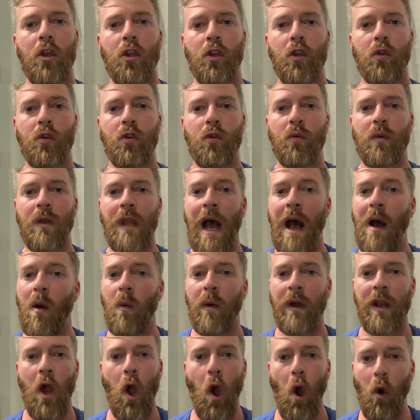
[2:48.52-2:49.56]
you do not
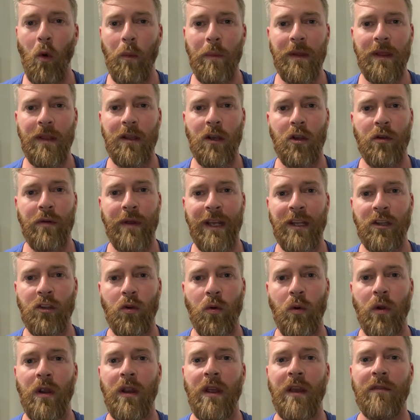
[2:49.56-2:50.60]
want to open the crate
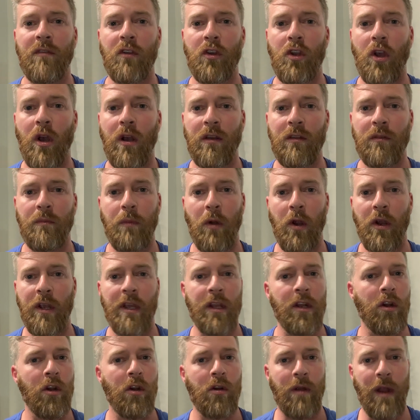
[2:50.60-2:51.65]
door if your dog is
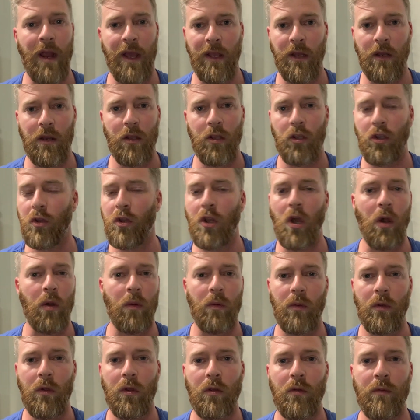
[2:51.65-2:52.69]
barking or crying. You don't,
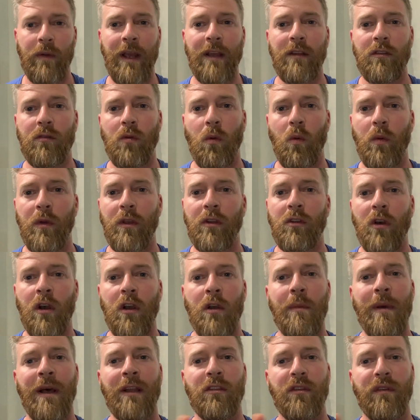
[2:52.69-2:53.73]
right? So when we talk
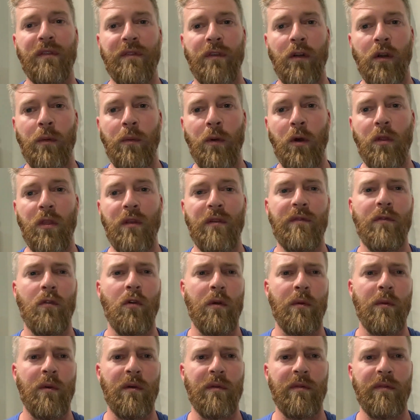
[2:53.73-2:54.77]
about the Furbo, the
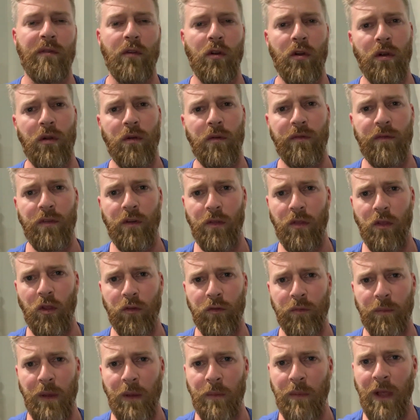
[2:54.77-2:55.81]
Forbo, for, for
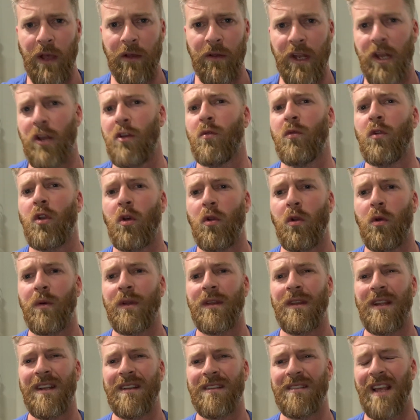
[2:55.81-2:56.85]
those people out here who don't know
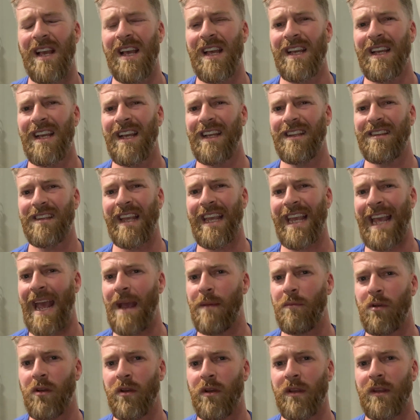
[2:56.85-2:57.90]
what that is, it's a
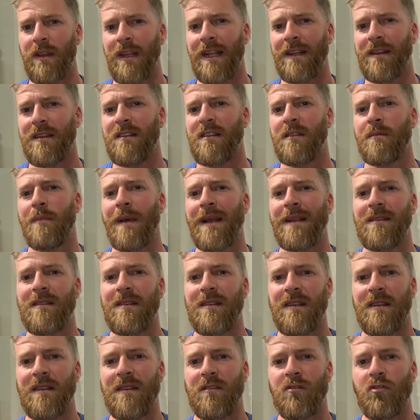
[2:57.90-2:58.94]
camera that
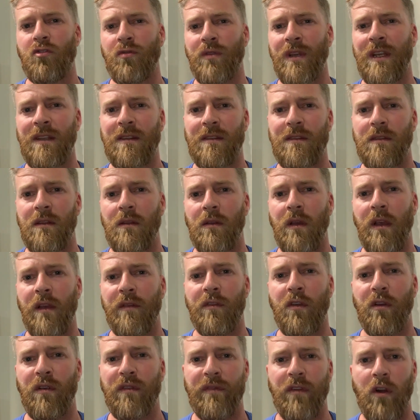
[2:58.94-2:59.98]
dispenses treats
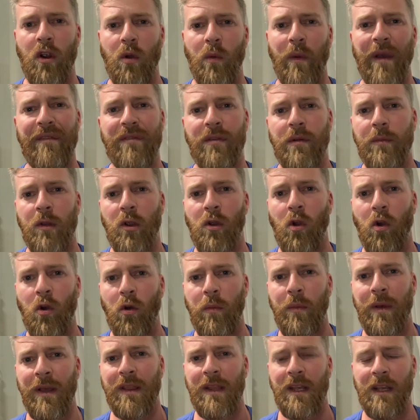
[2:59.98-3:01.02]
if you're far away from your
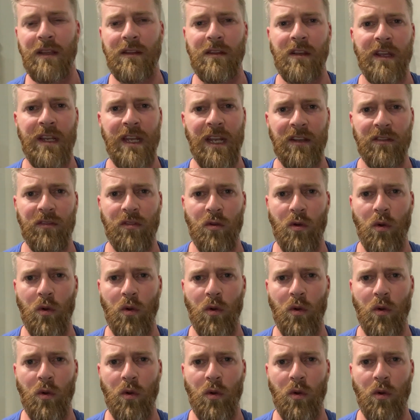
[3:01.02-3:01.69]
home. I think it connects